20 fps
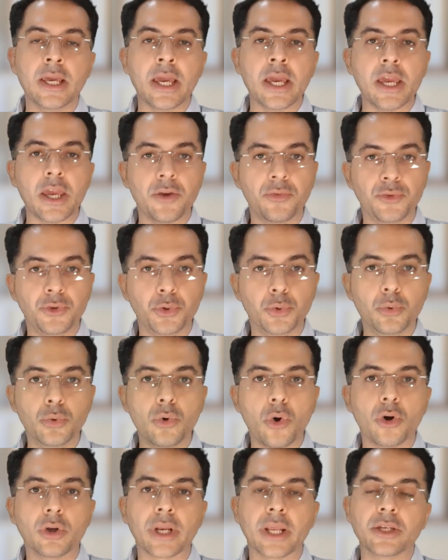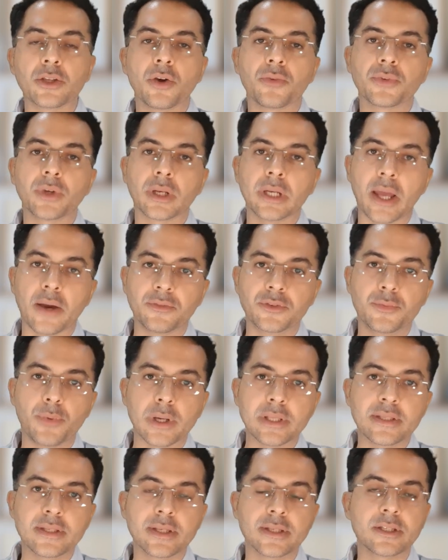If you or any of your loved
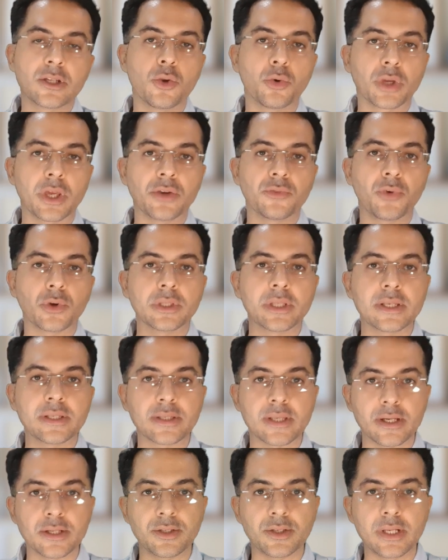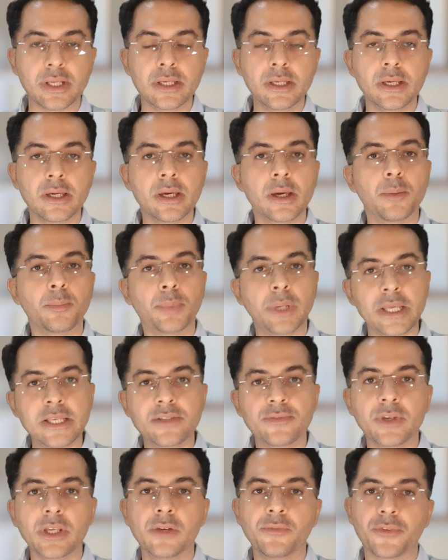ones is looking for this surgery, please
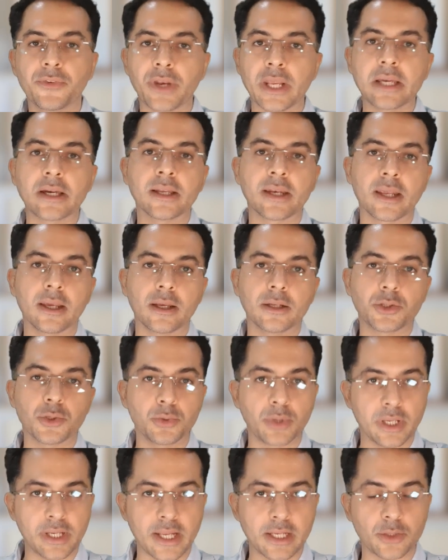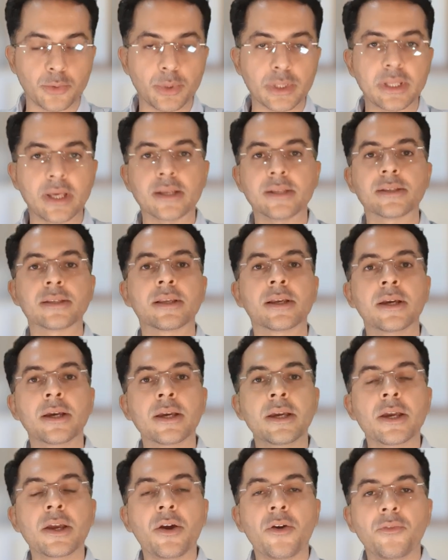feel free to connect with us.
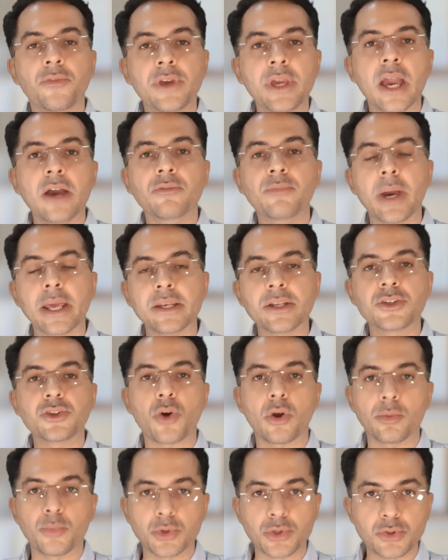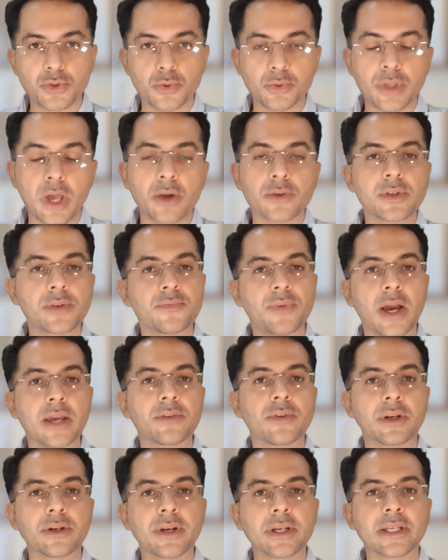We have managed almost
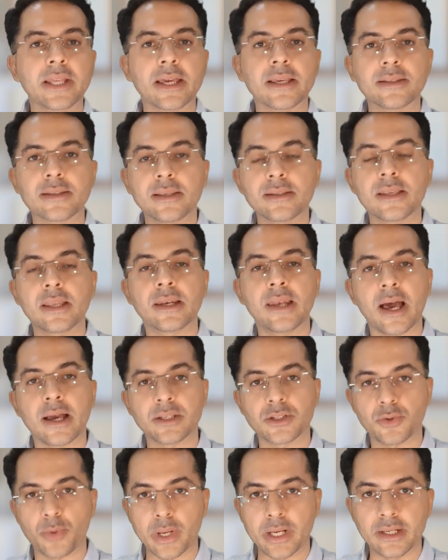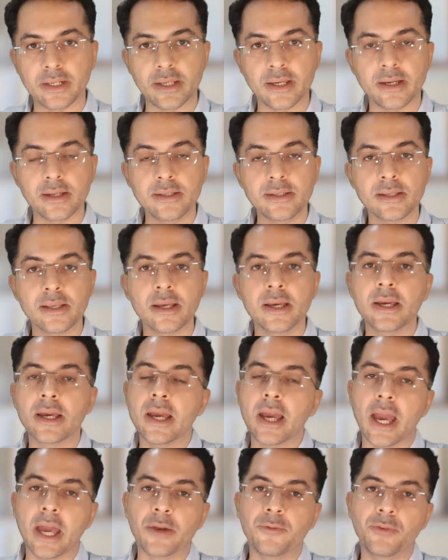2,500 cases in last 20 years
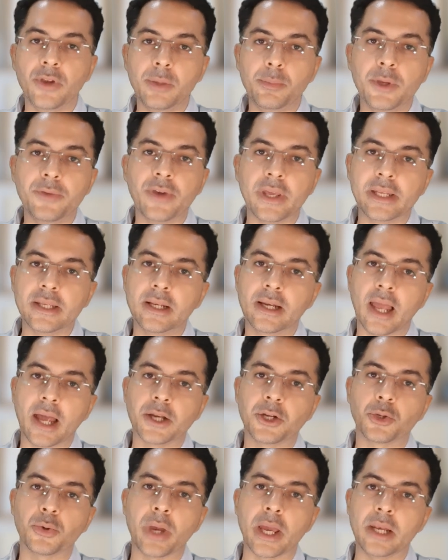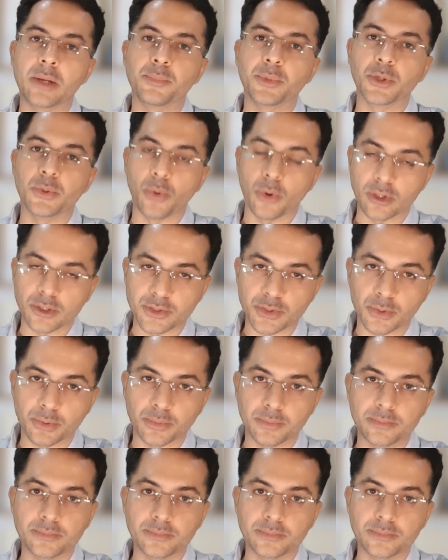and will be very glad to help you also.